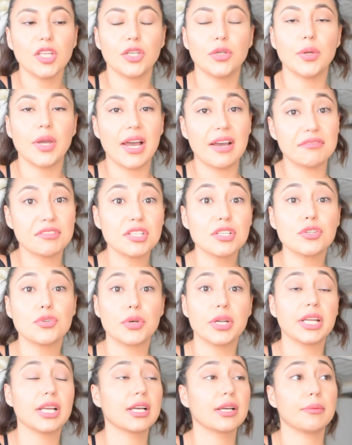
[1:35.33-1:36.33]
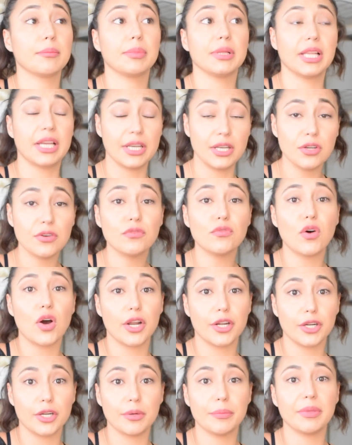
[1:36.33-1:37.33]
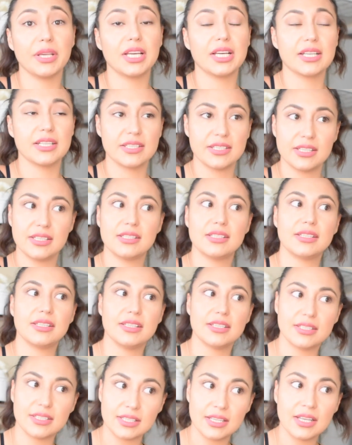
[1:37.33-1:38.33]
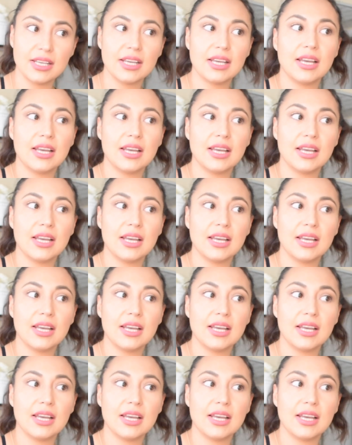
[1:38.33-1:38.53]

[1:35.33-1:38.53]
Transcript: You have to drink plenty of water because since it is